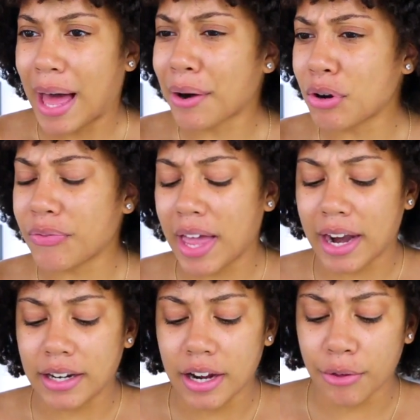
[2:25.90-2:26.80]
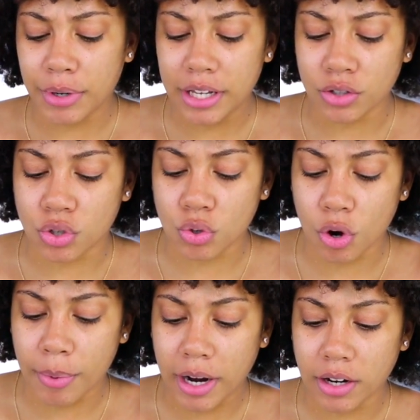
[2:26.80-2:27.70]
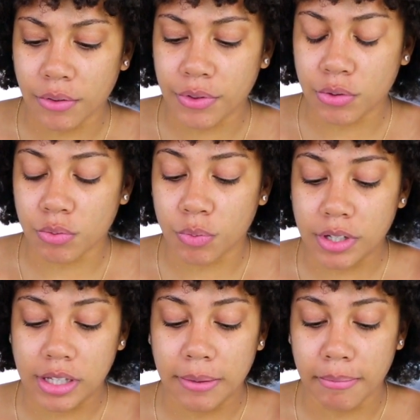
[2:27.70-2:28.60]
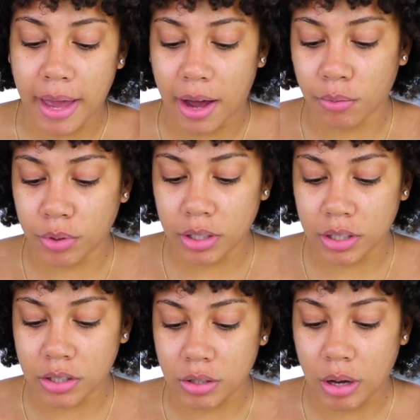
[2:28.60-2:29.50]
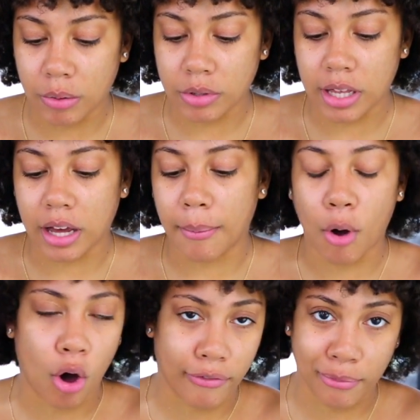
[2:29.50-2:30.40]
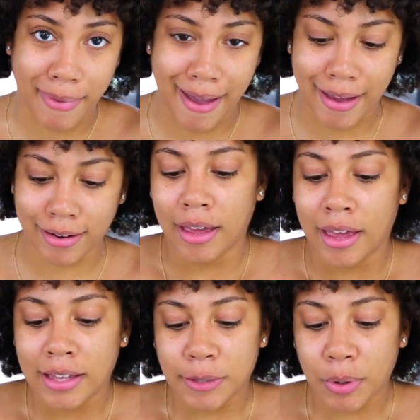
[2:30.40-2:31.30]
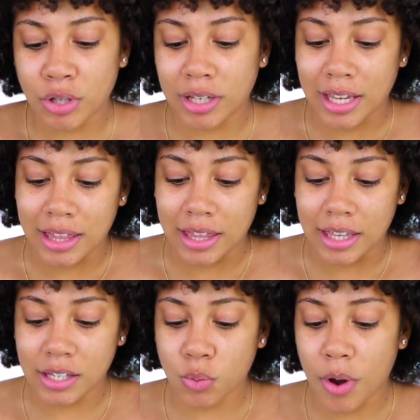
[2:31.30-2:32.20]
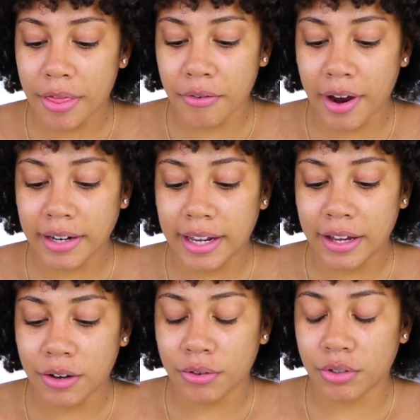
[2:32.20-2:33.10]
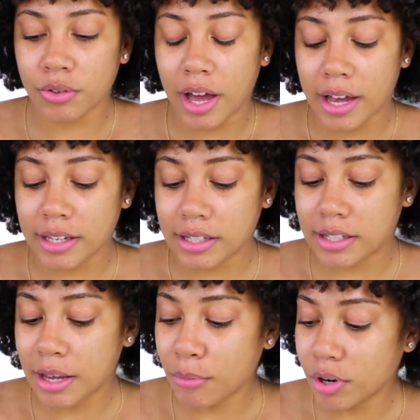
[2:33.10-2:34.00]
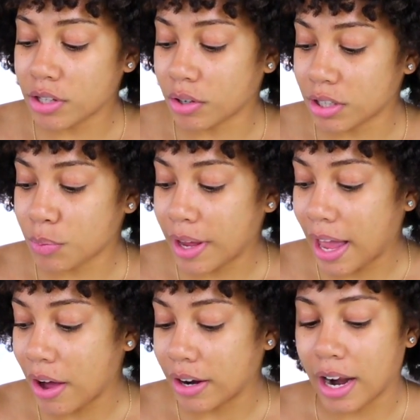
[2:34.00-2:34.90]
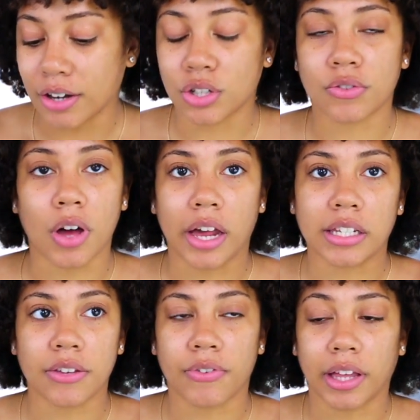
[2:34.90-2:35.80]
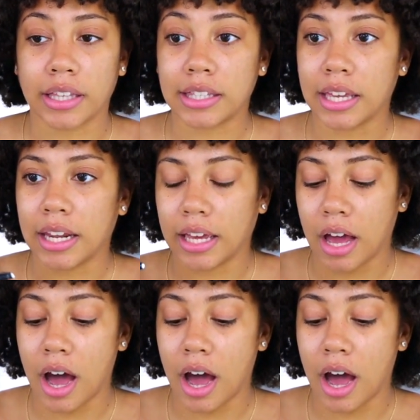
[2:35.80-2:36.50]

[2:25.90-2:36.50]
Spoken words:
I don't know if they had another one in store, but I know this one was the matte one, so I was like, I'm all for matte. Especially in this weather right now, you guys, summer is on its way out, and I just honestly feel like it's getting